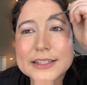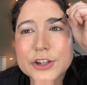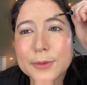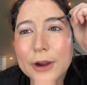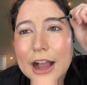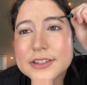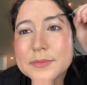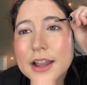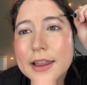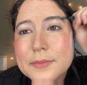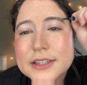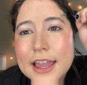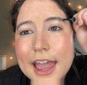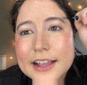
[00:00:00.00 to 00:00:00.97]

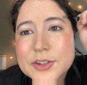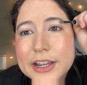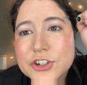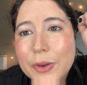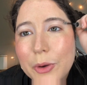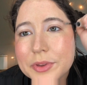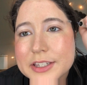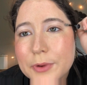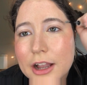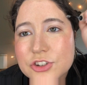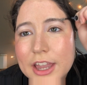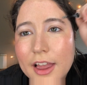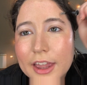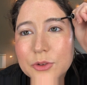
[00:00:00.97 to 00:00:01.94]
I bought this at
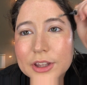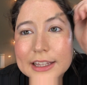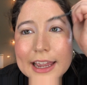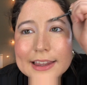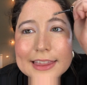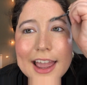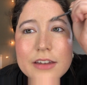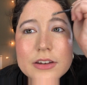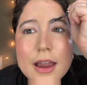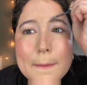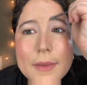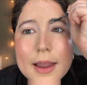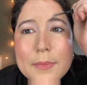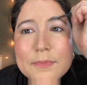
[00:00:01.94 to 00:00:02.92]
Ulta recently
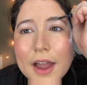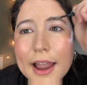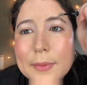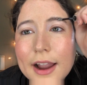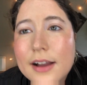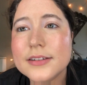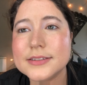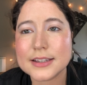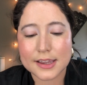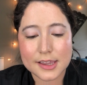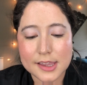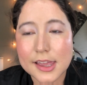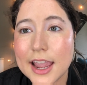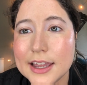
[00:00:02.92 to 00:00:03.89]
and have
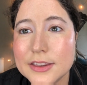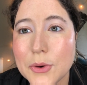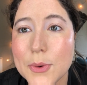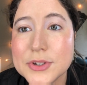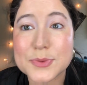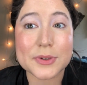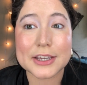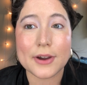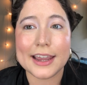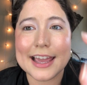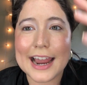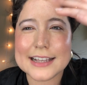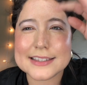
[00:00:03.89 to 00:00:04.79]
actually really liked it.